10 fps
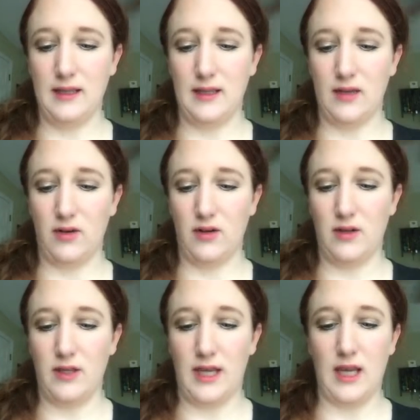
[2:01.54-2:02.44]
can
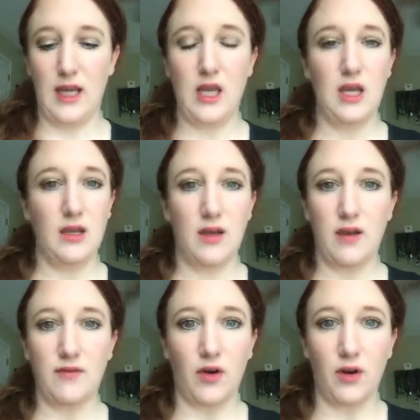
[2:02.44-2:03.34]
literally
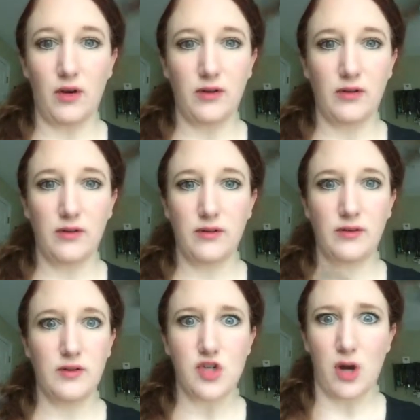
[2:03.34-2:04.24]
cover
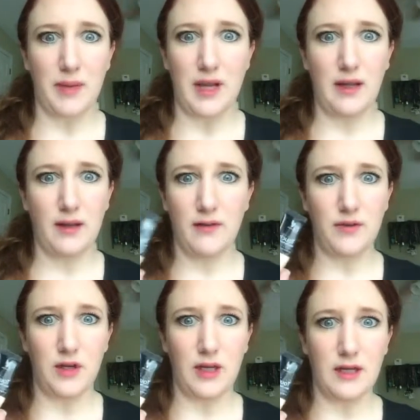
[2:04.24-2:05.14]
Sharpie
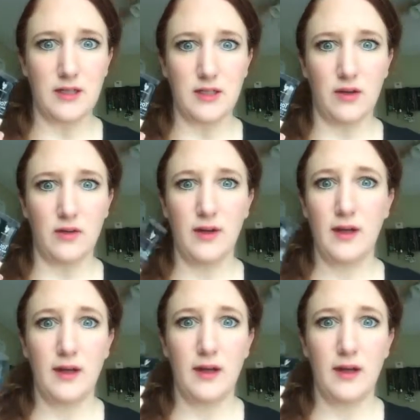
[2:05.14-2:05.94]
if you need it to.